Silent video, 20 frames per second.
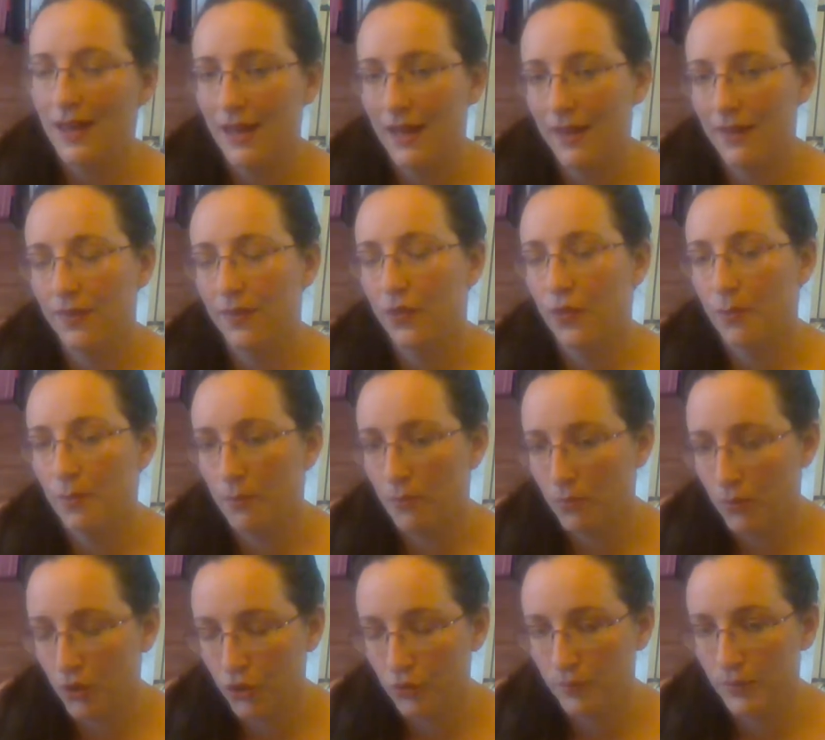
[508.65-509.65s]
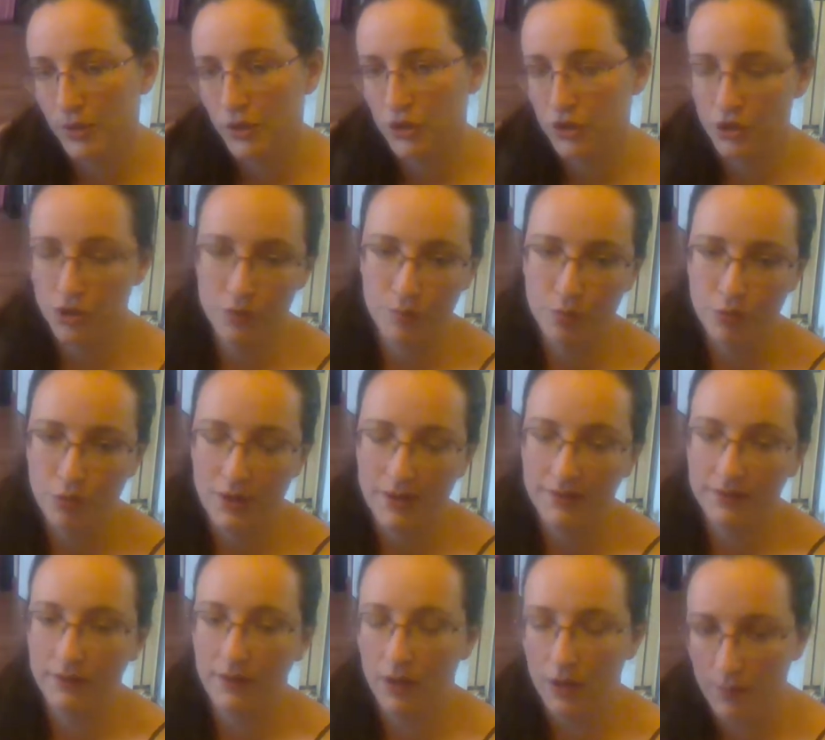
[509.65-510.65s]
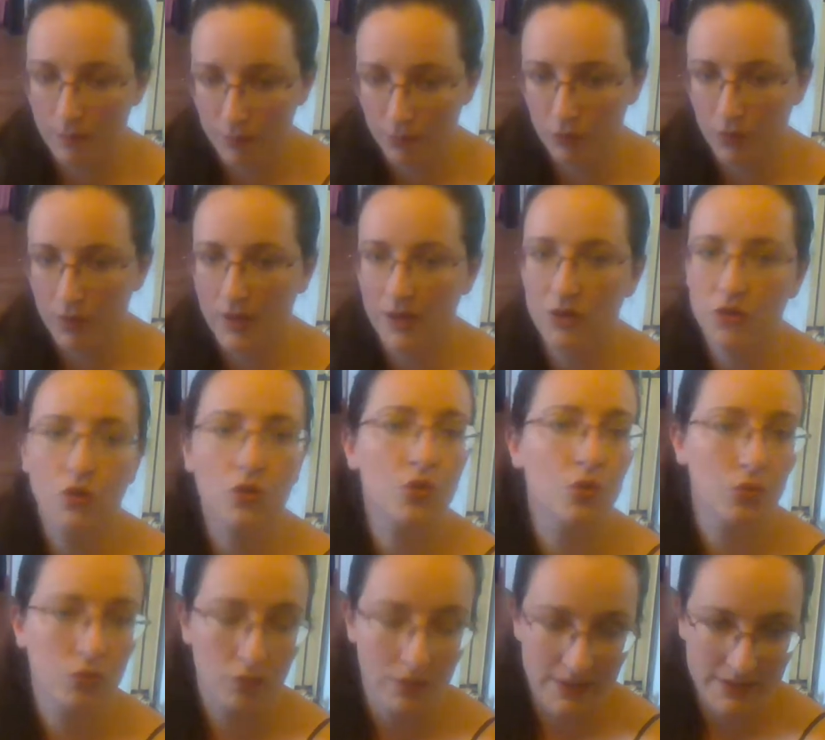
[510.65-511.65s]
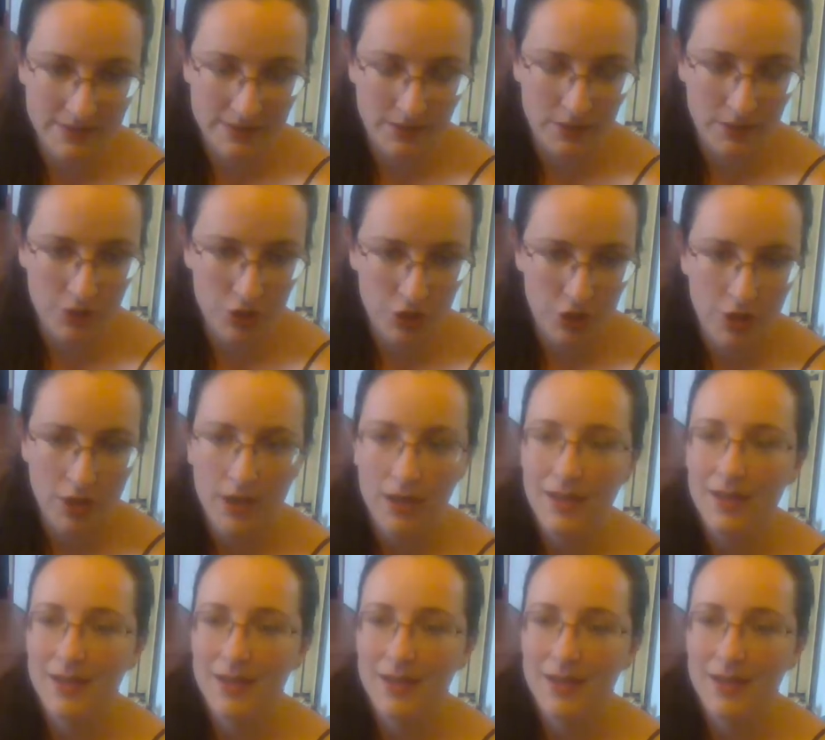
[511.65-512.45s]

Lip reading: at the moment you press upgrade or research.